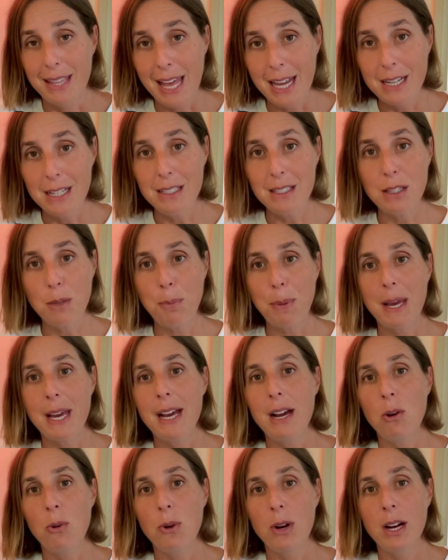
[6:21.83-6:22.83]
That is the
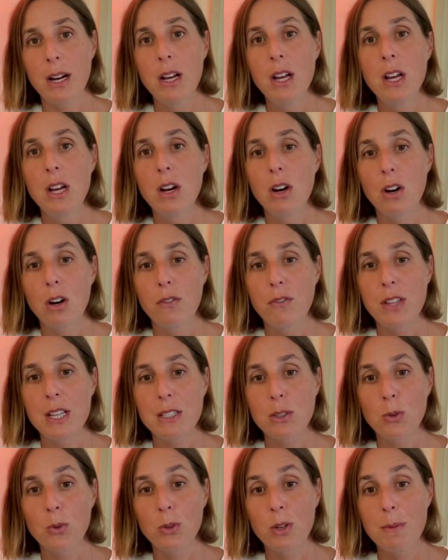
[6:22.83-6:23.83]
power of
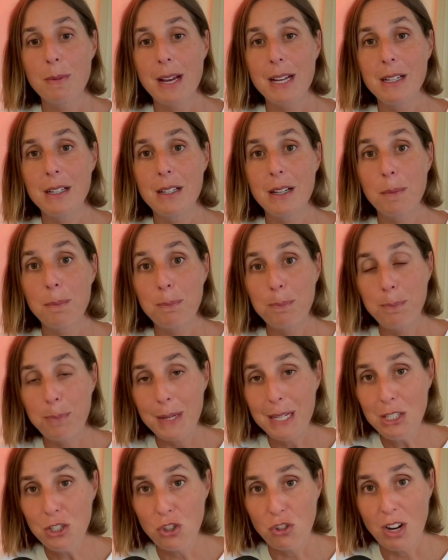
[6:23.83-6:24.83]
these automated
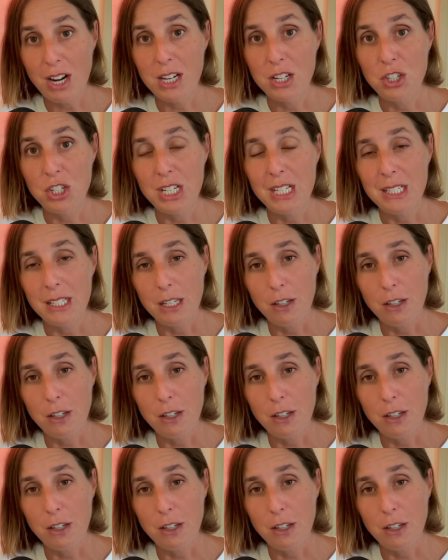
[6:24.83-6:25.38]
bid strategies.